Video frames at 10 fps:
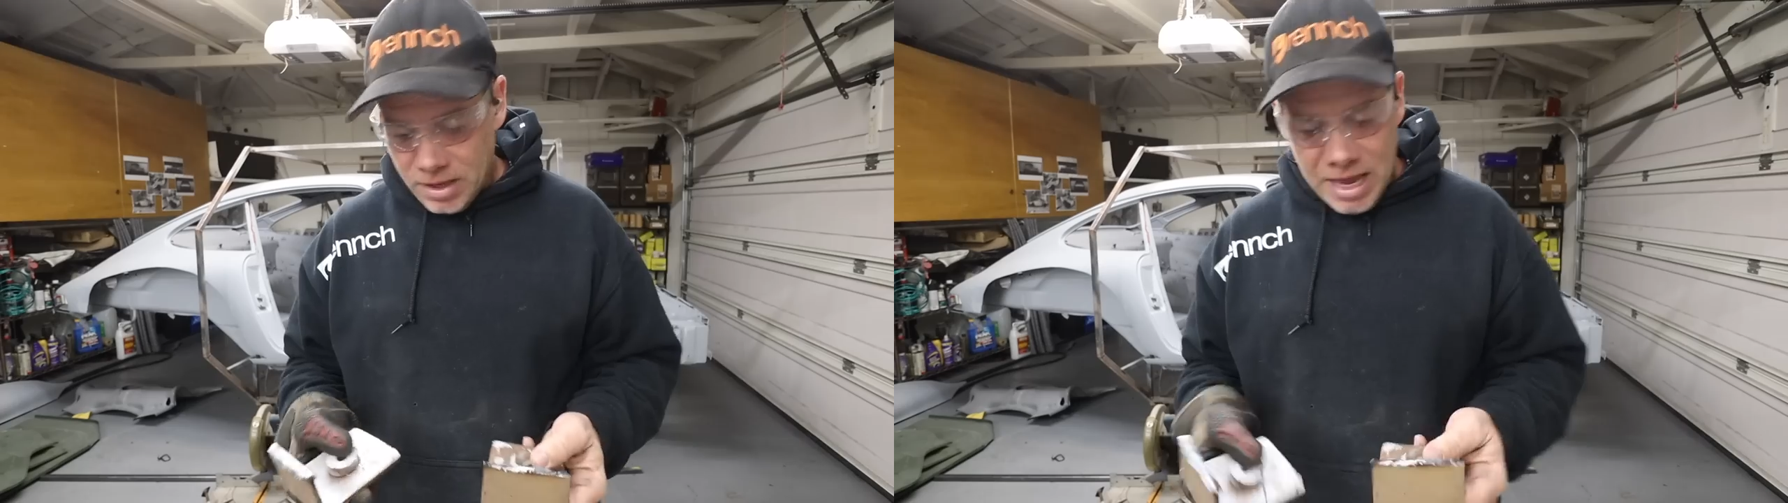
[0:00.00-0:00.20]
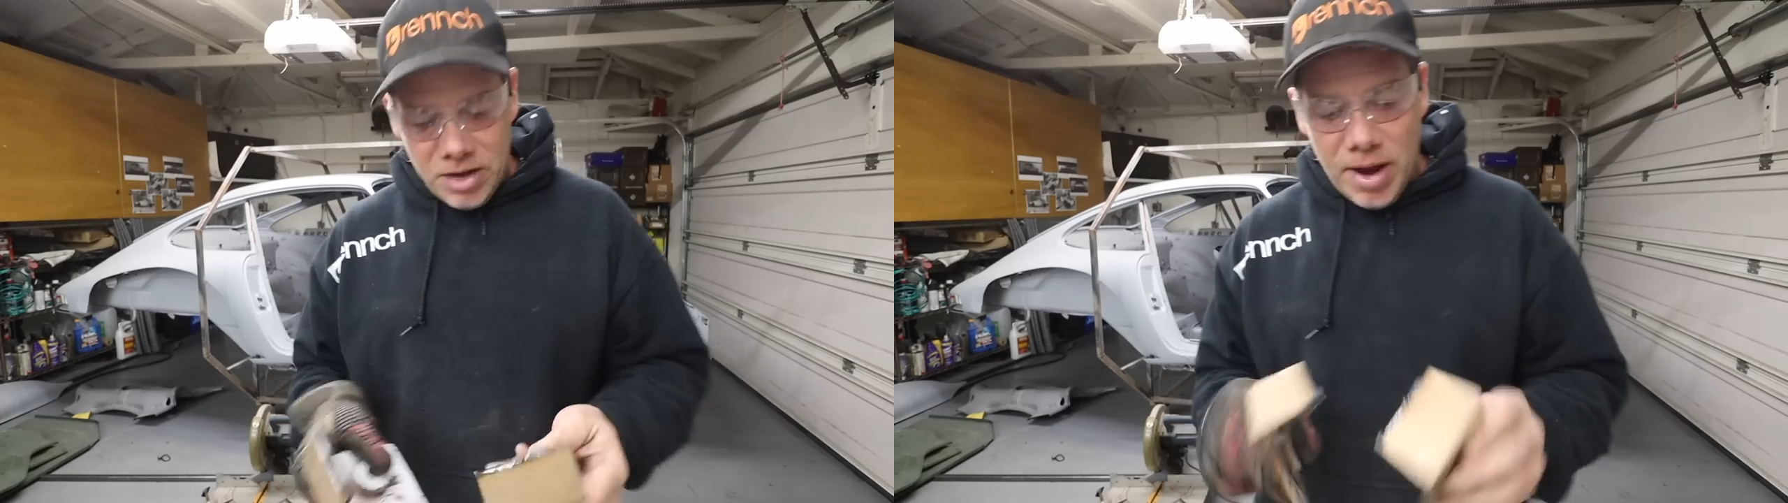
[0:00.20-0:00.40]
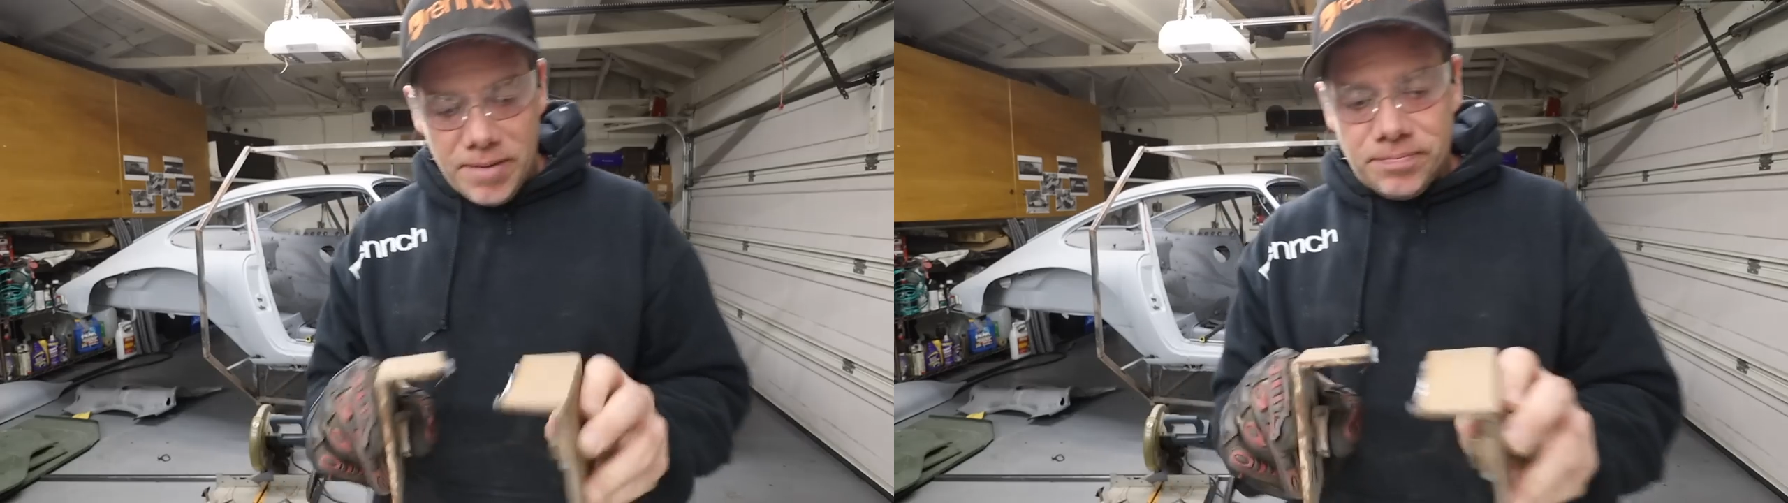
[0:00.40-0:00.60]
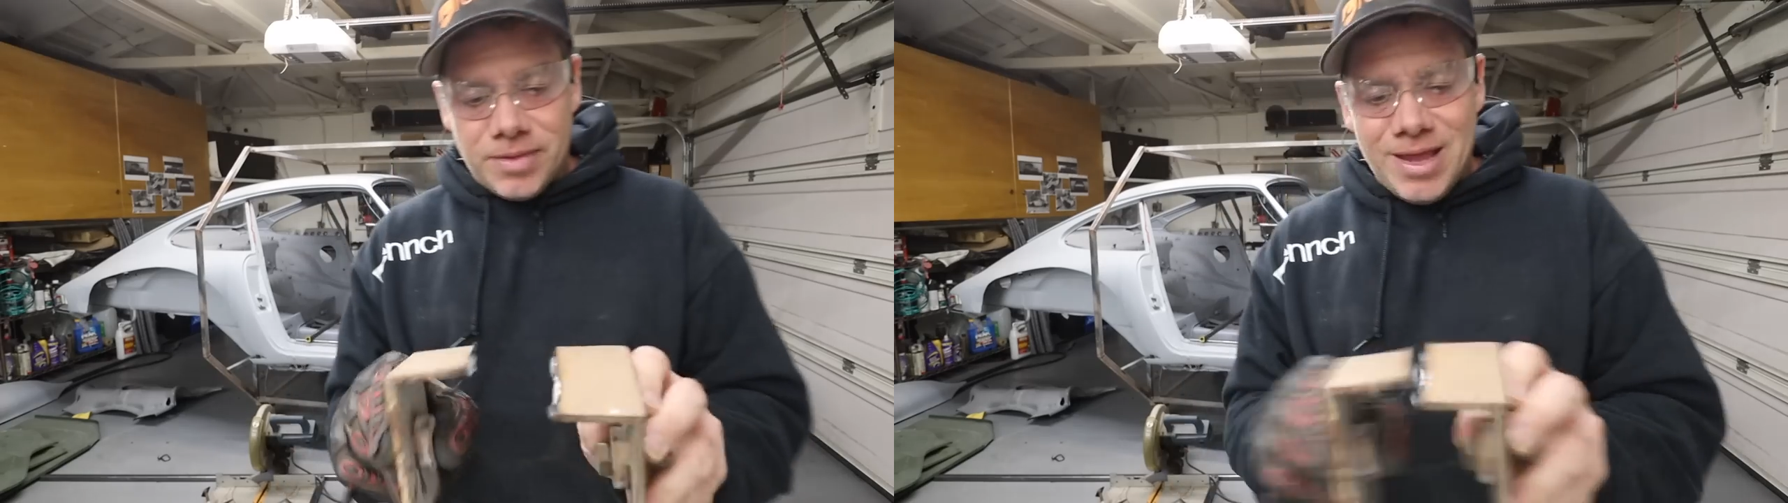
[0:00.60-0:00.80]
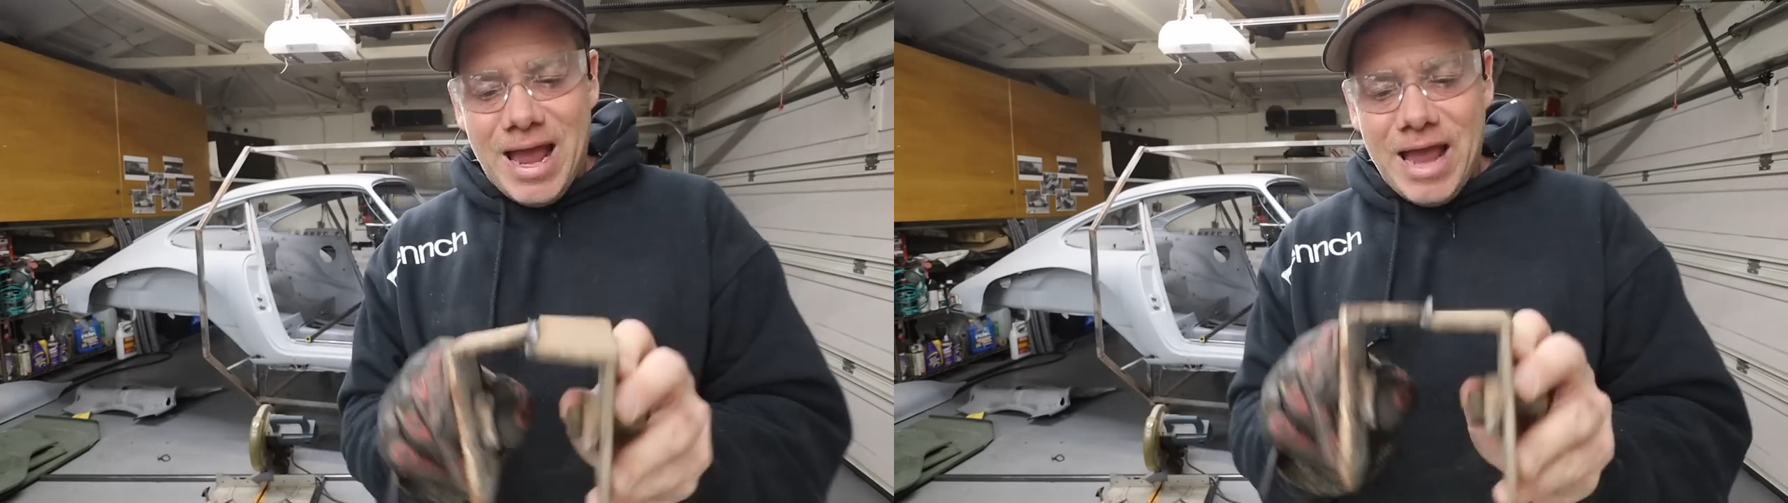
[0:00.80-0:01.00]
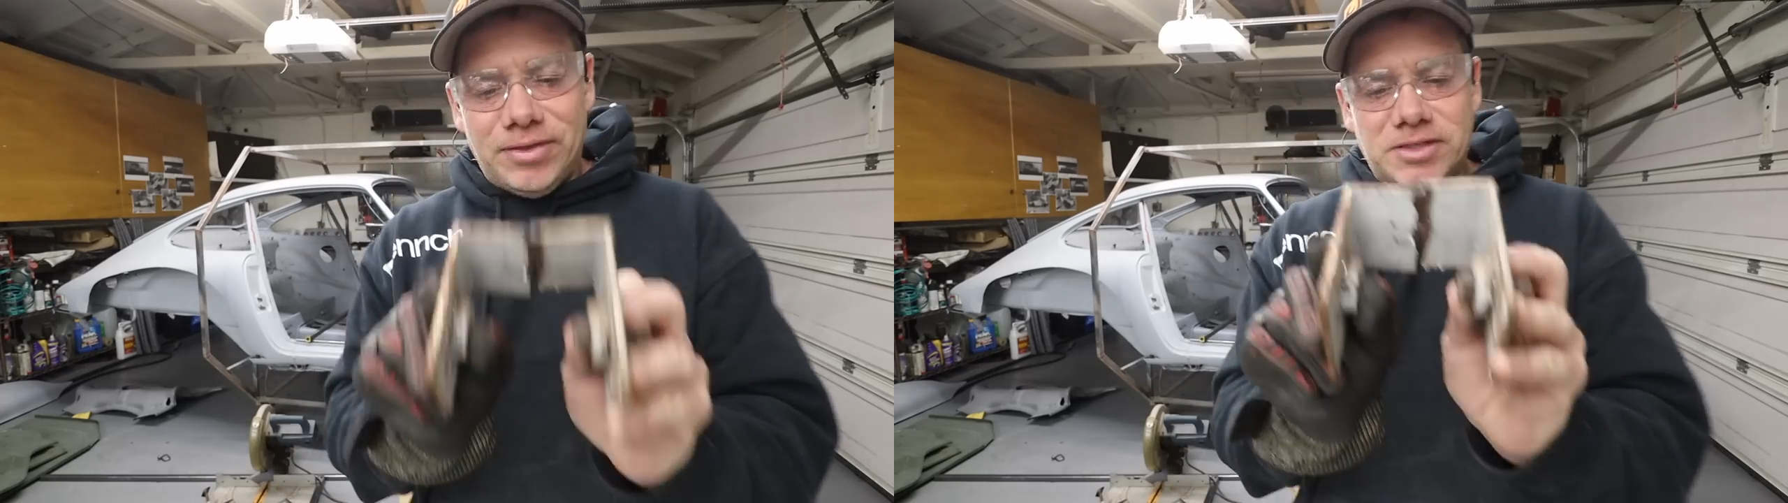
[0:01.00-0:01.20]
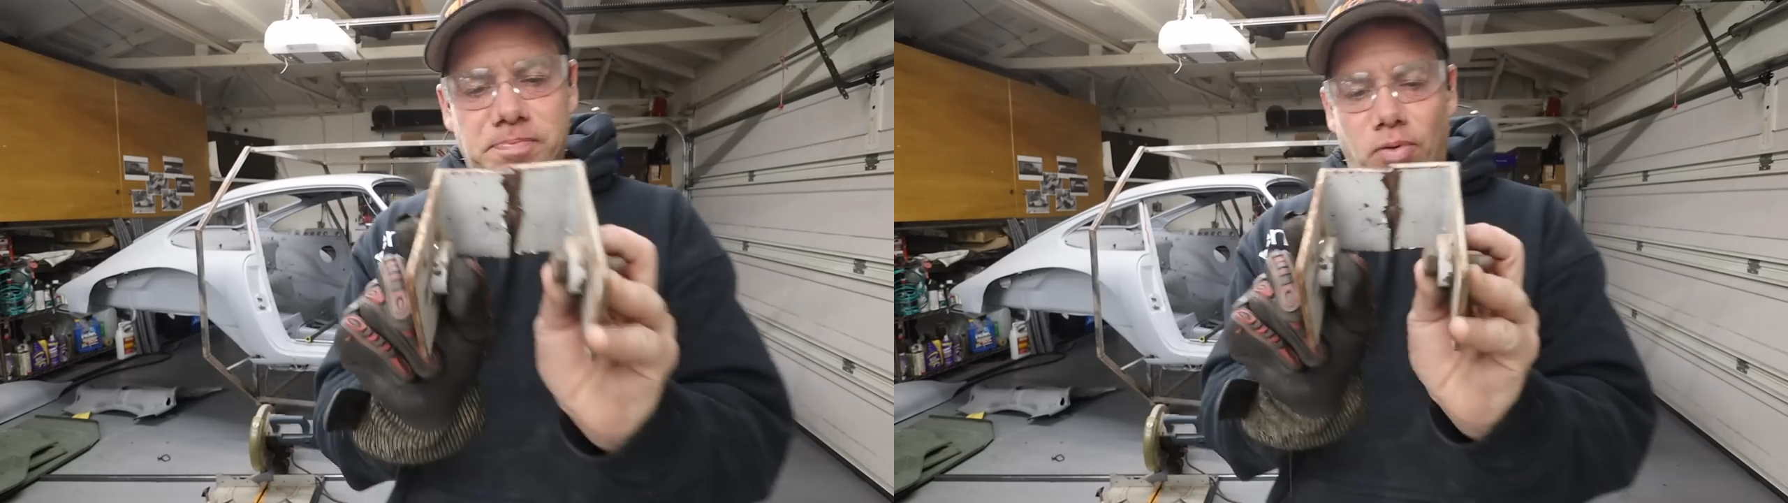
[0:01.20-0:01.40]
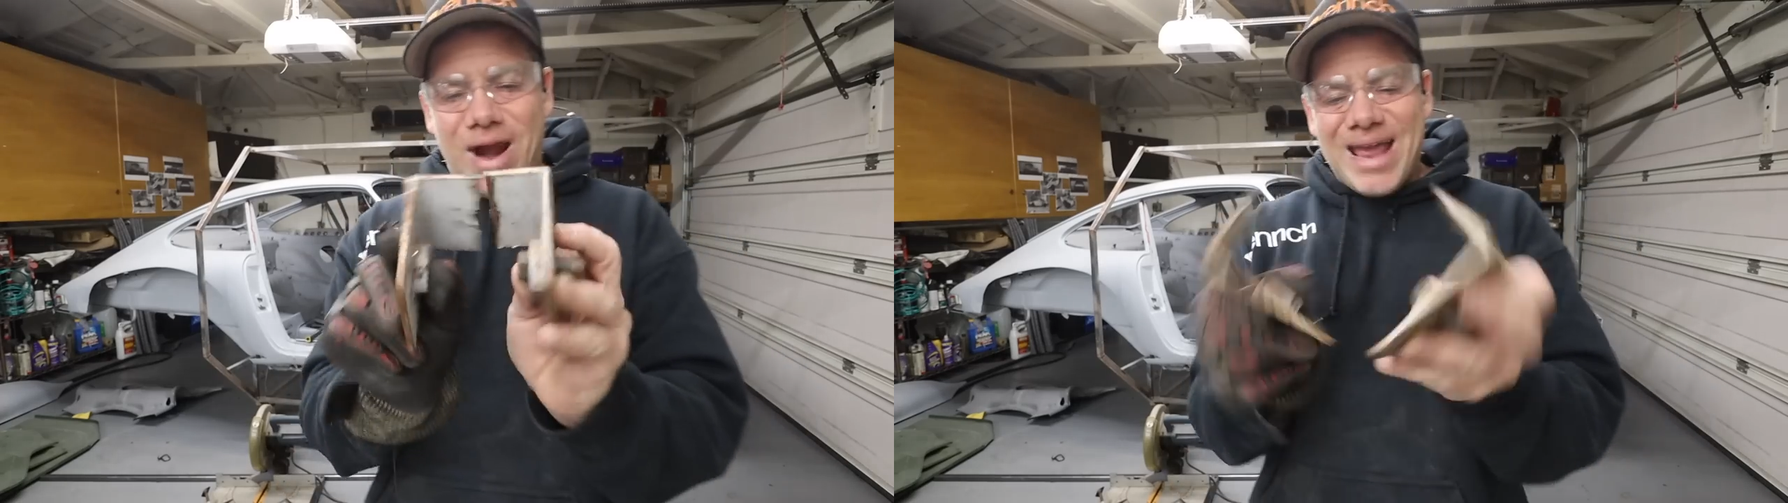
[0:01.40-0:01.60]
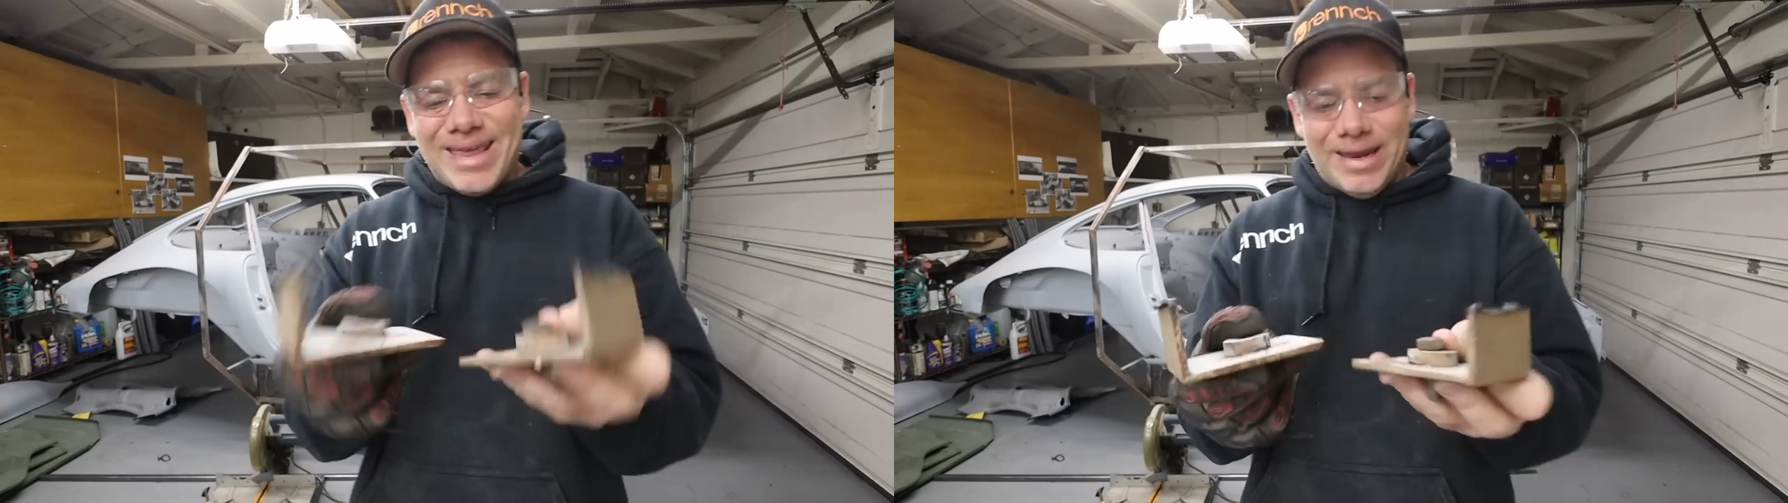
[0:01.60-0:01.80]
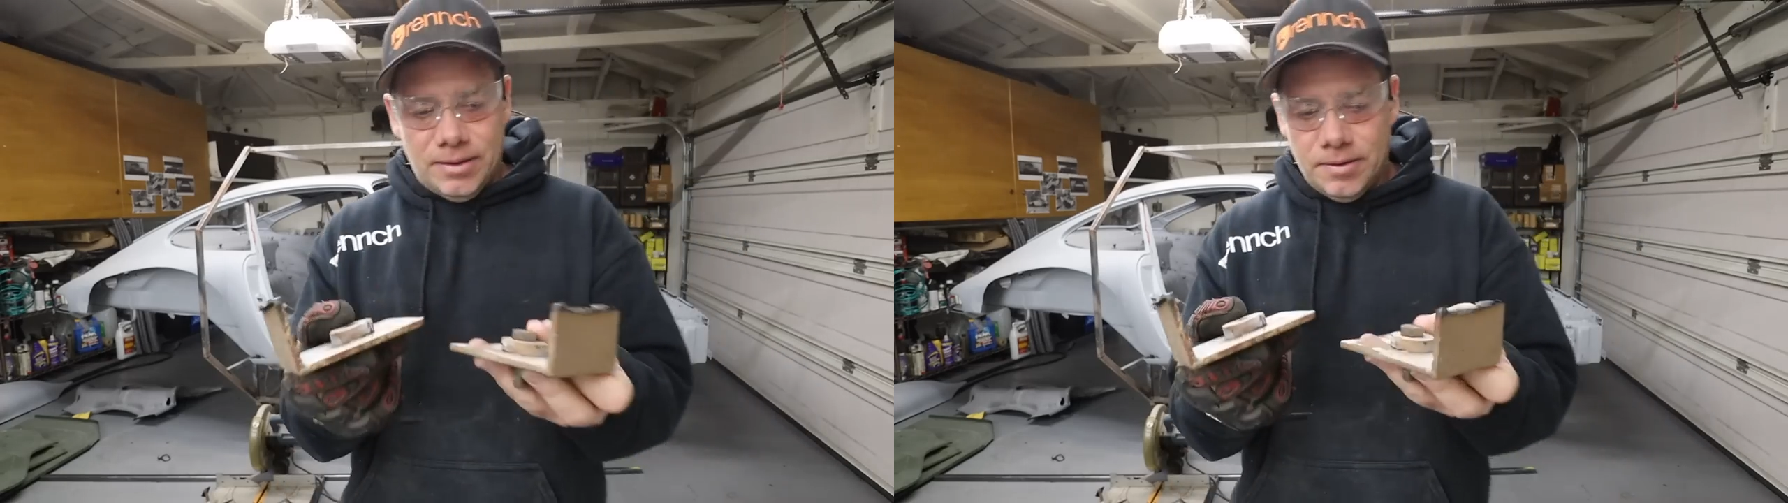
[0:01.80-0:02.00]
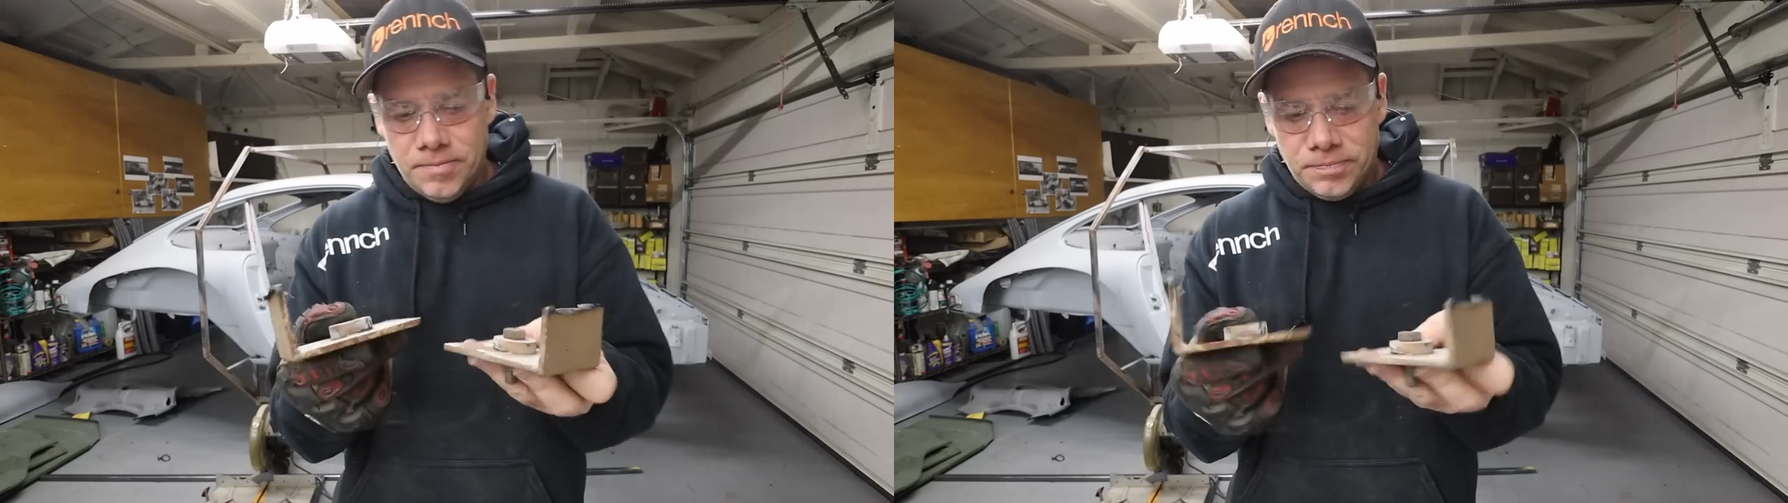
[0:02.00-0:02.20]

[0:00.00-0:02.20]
Anyway, I had this bracket